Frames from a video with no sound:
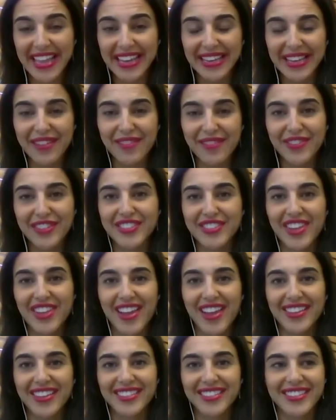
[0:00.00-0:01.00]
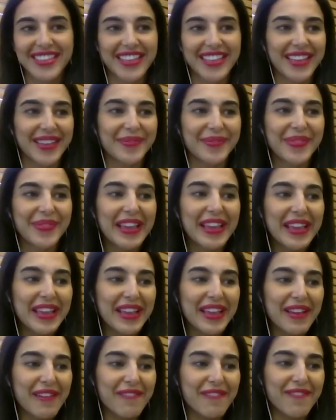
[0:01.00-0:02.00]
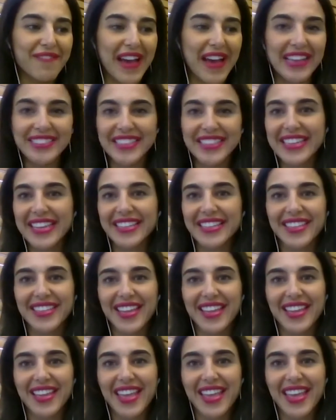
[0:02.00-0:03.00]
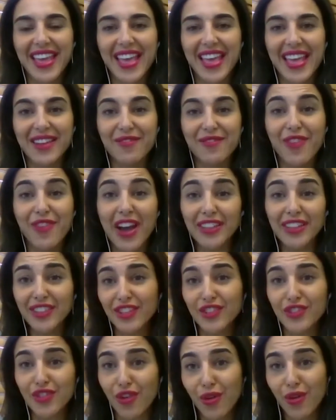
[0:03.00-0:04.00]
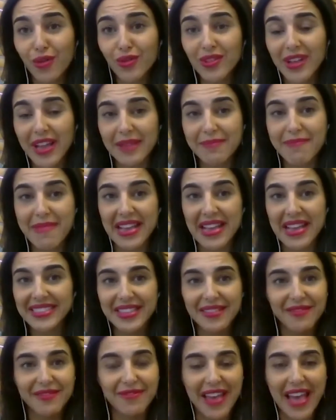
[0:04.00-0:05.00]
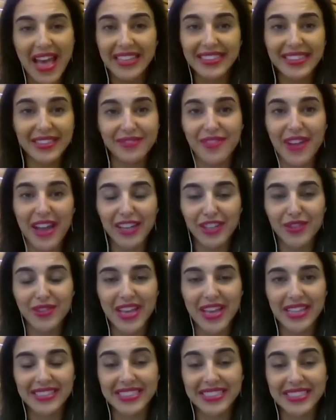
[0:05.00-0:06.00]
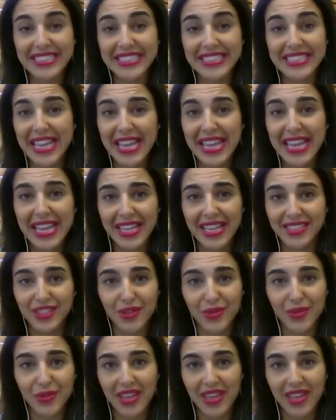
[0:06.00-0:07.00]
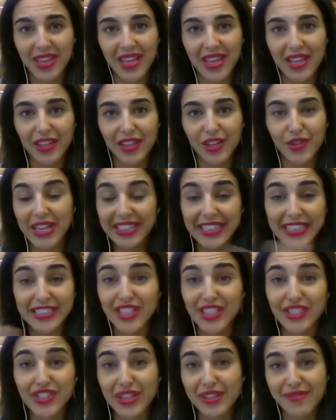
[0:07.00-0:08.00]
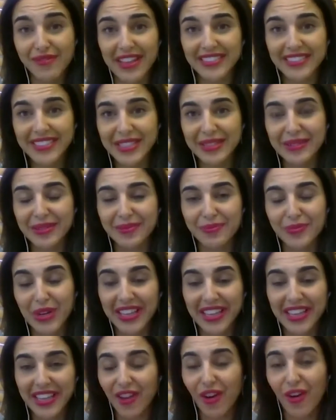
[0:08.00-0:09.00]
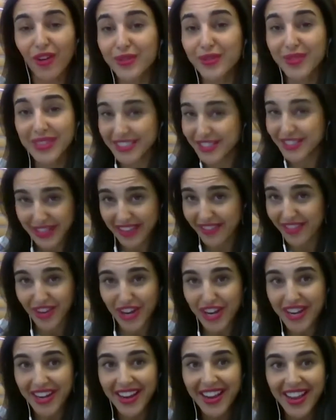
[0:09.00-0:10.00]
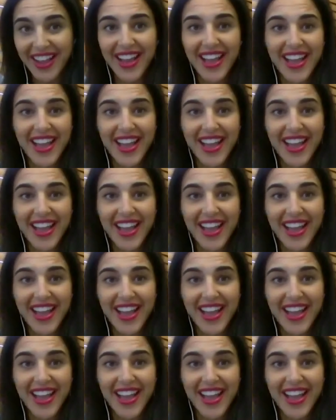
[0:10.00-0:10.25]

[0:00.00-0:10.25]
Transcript: and emphasize the fascinating and vital role and massive added value that CTA is doing in creating such an event and bringing all of us together.